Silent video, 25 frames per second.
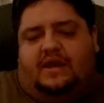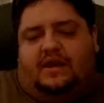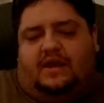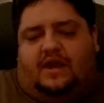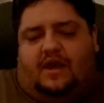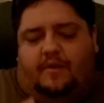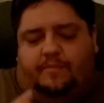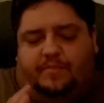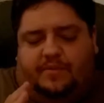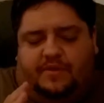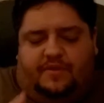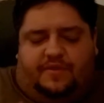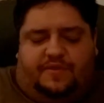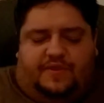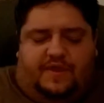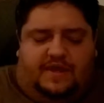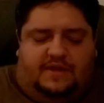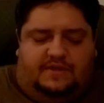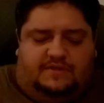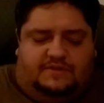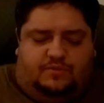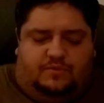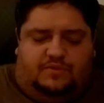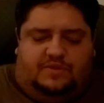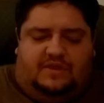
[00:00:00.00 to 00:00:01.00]
couple of
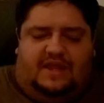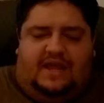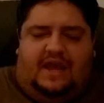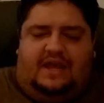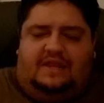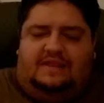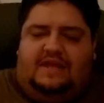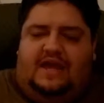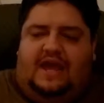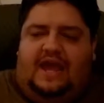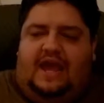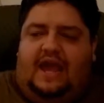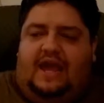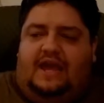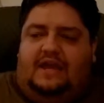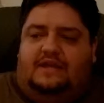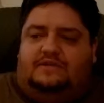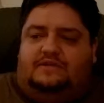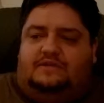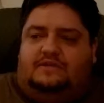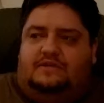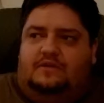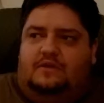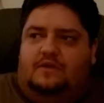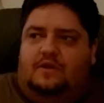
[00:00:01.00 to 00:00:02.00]
things. The
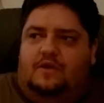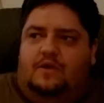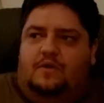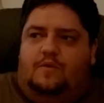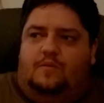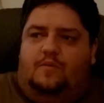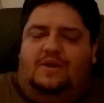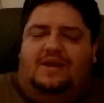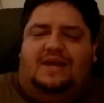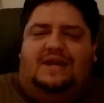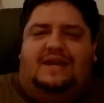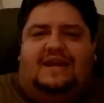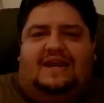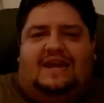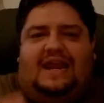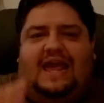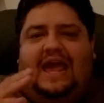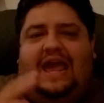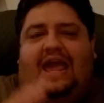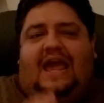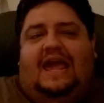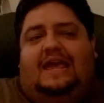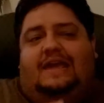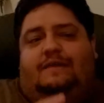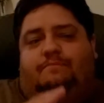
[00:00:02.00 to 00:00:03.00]
A's, we get an
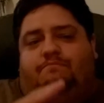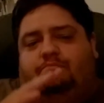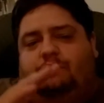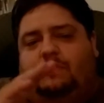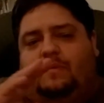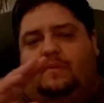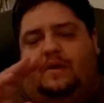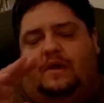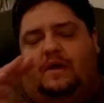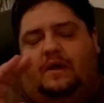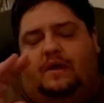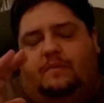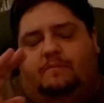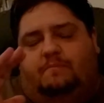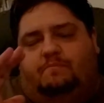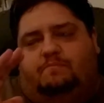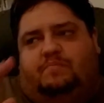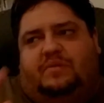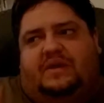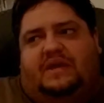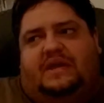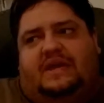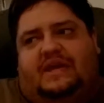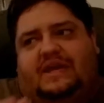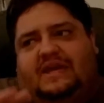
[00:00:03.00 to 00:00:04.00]
A,
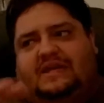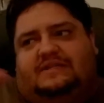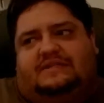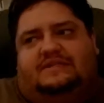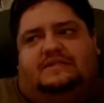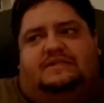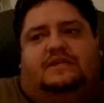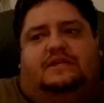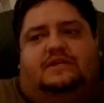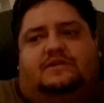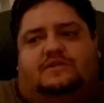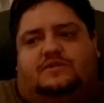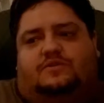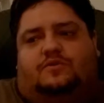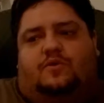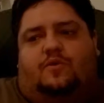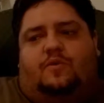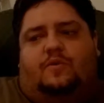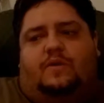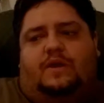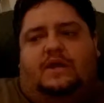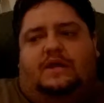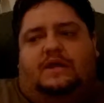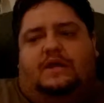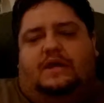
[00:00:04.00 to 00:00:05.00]
B, and C
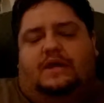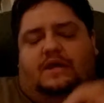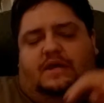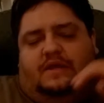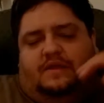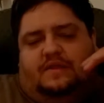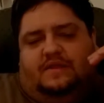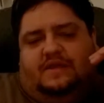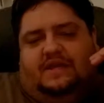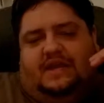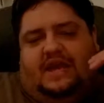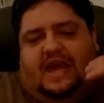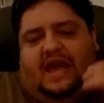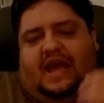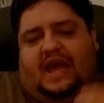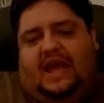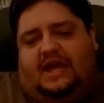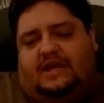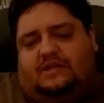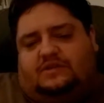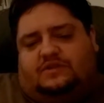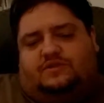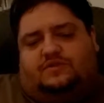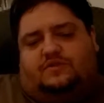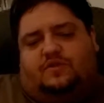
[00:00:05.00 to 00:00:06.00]
story. The
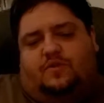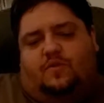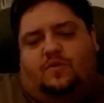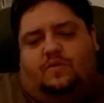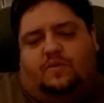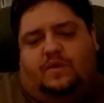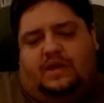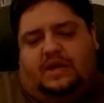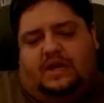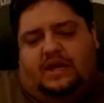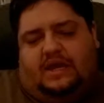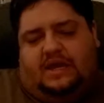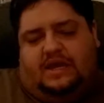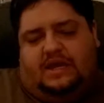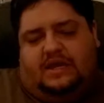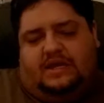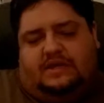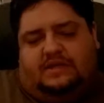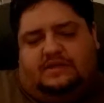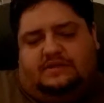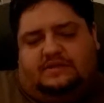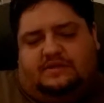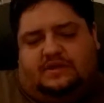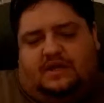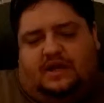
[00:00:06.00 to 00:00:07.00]
A story
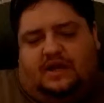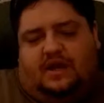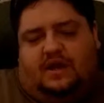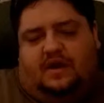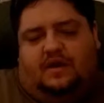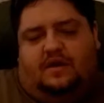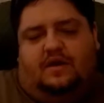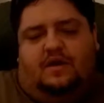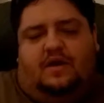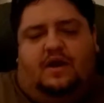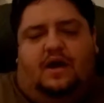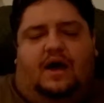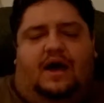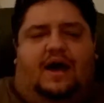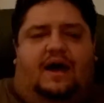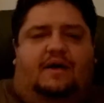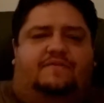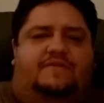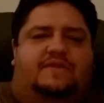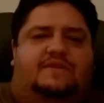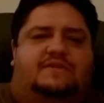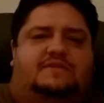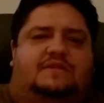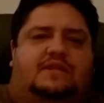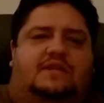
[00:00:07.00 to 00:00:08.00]
is,
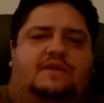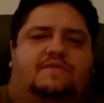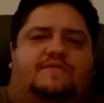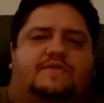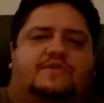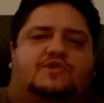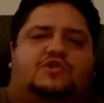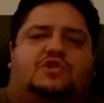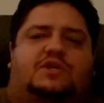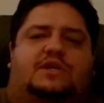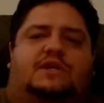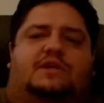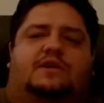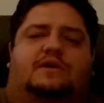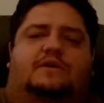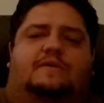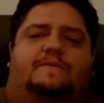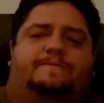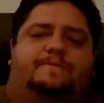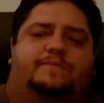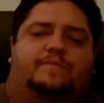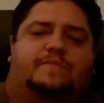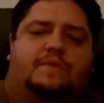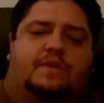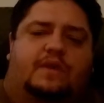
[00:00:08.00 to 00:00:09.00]
obviously, Vegeta
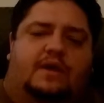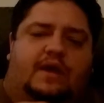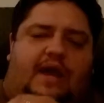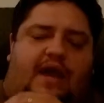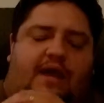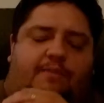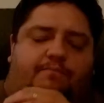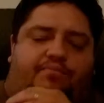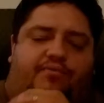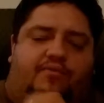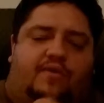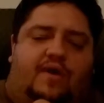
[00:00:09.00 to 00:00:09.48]
had